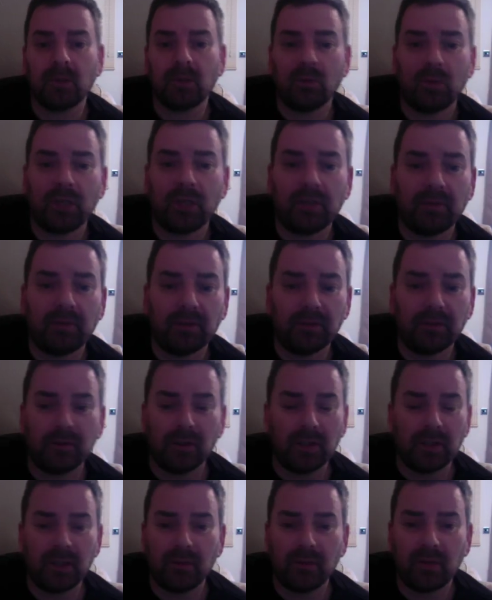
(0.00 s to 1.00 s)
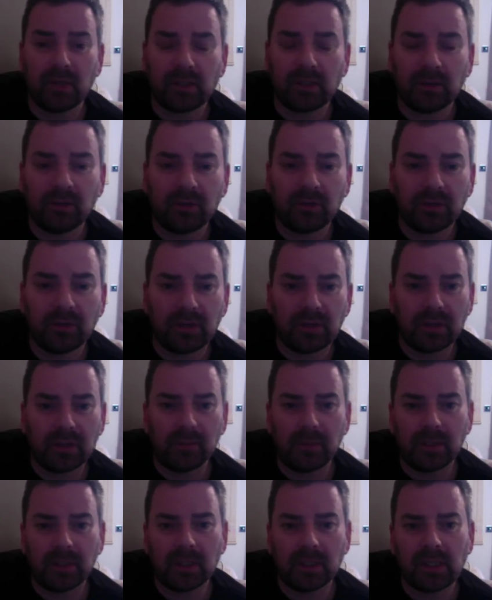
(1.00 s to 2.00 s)
whatever funky resolutions the
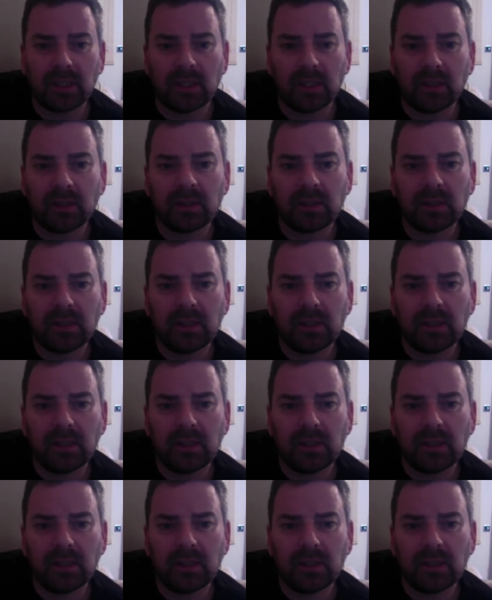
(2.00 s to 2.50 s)
Amiga sends.